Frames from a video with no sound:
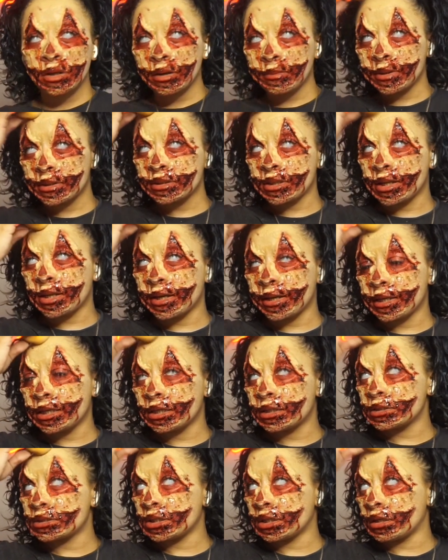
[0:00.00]
about the
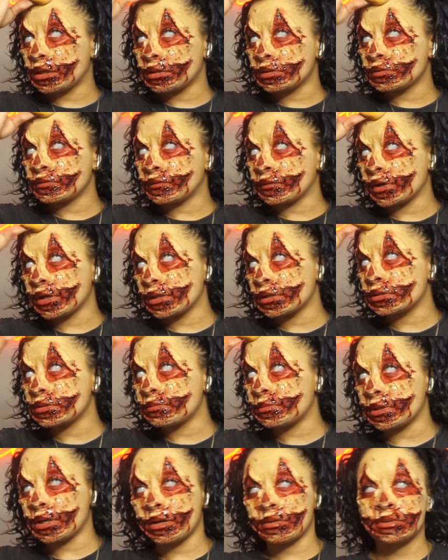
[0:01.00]
lighting change, friends,
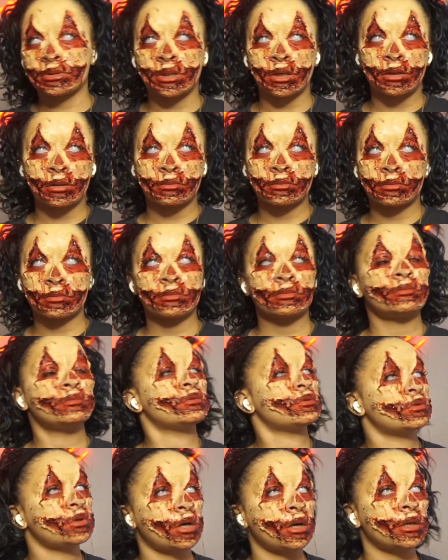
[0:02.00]
but I was like
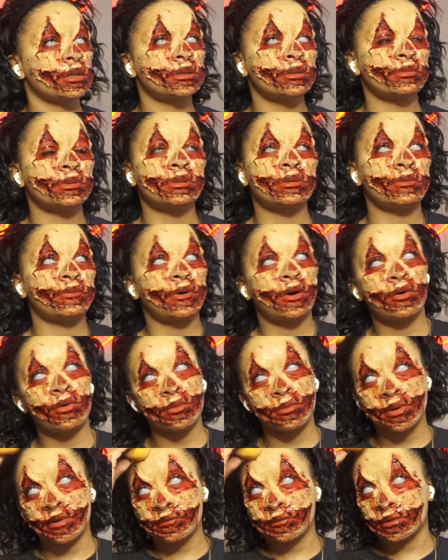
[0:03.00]
trying some stuff out with
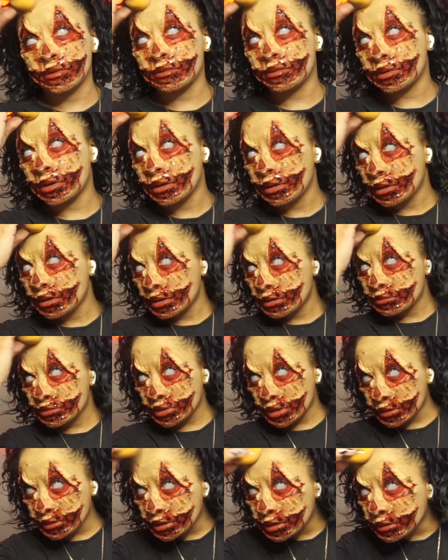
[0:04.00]
my phone.
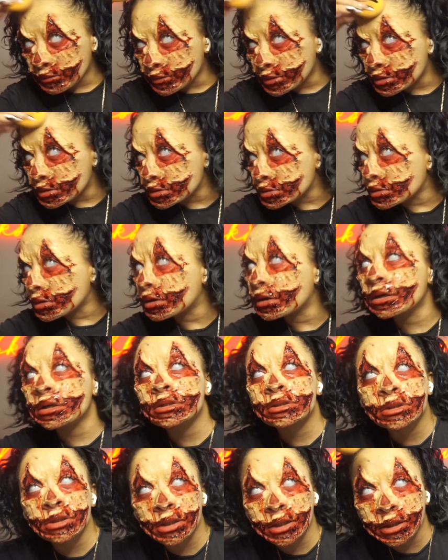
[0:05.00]
Trying to get rid of this
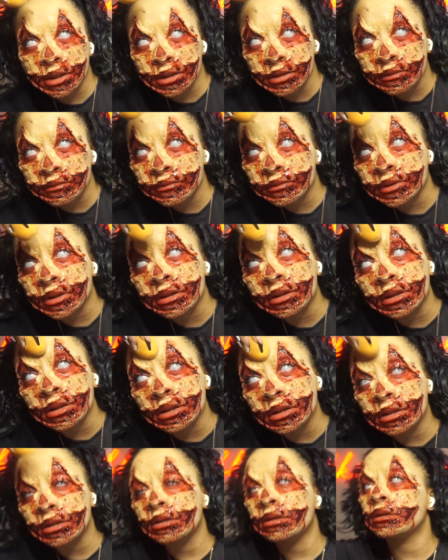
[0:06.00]
harsh line of where the